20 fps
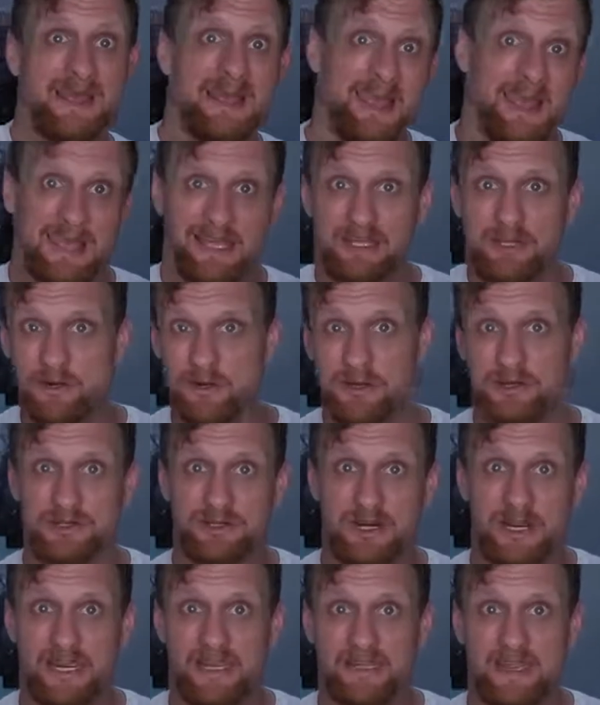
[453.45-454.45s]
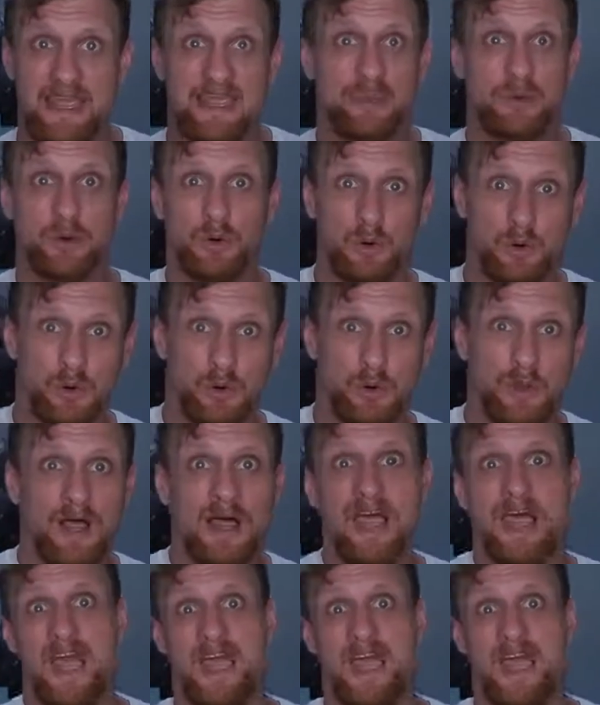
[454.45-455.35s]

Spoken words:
and you are trying to cool